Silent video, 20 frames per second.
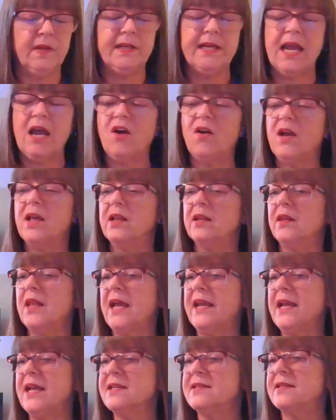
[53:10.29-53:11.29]
Now,
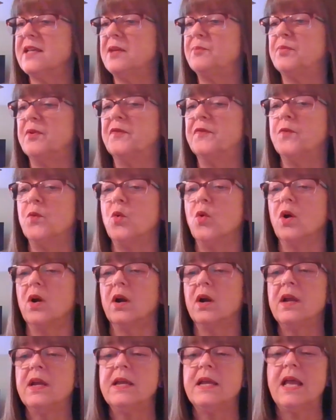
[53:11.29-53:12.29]
like I said
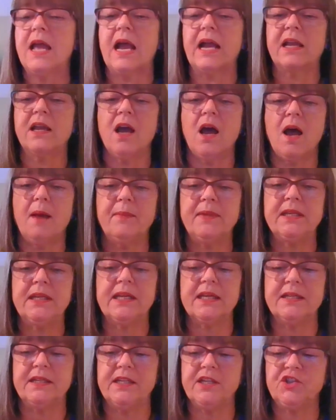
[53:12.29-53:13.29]
before, a common
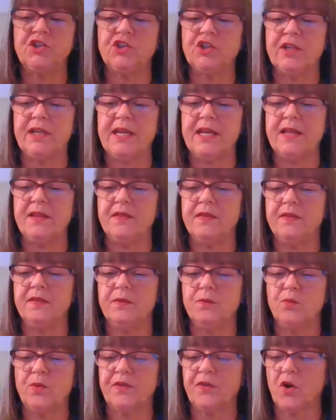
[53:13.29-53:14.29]

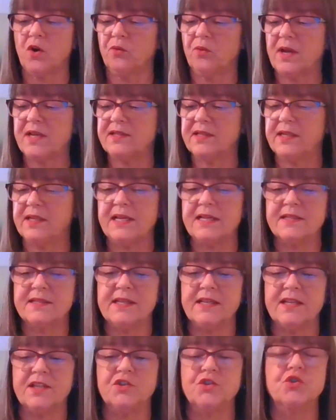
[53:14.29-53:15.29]
condition with our
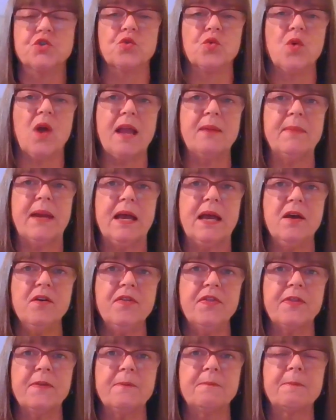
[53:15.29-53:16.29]
residents is dry
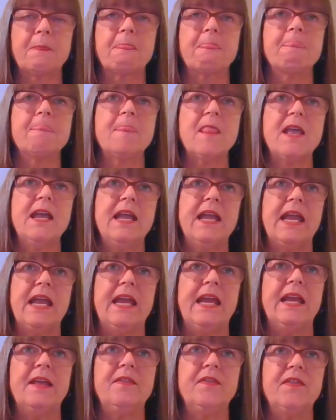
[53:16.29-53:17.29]
mouth,
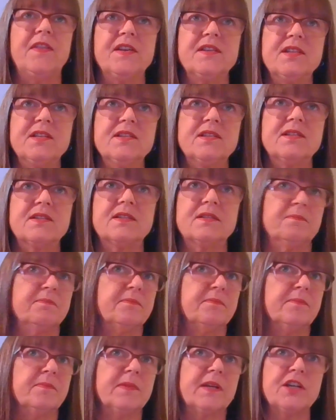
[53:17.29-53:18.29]
and this is
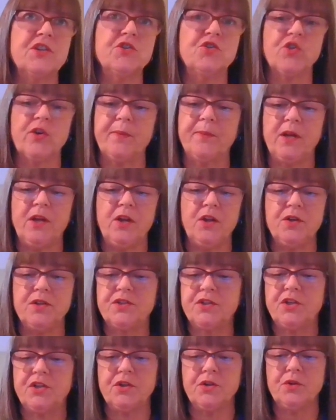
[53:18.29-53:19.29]

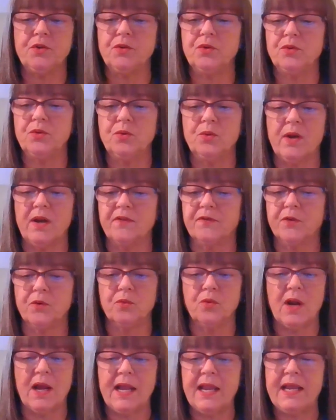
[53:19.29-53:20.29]
contributed to a
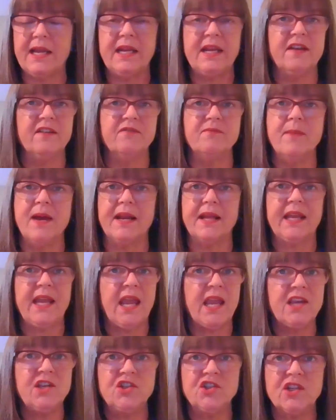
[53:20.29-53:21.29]
variety of
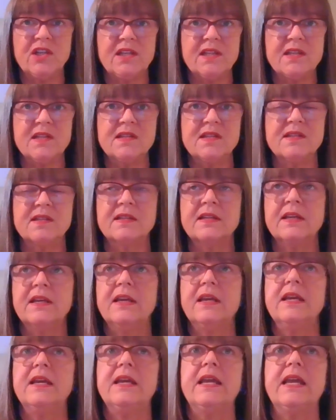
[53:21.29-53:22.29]
medications.
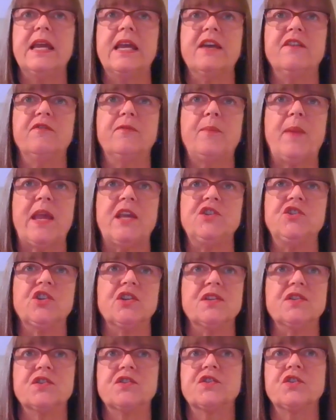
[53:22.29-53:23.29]
If
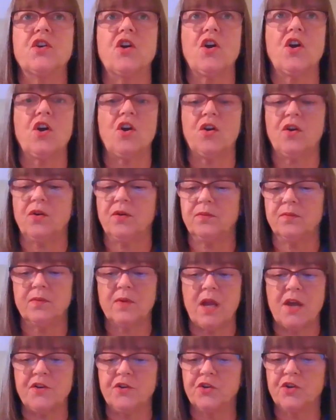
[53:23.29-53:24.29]
patients are
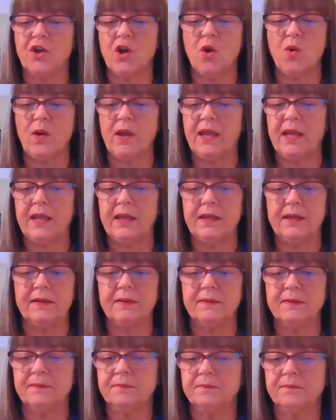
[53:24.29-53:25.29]

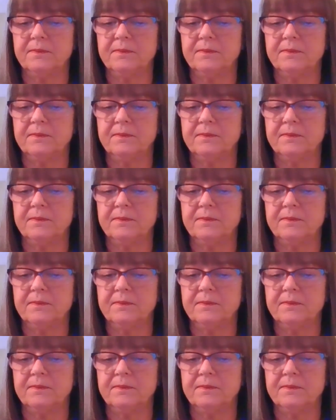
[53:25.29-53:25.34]
undergoing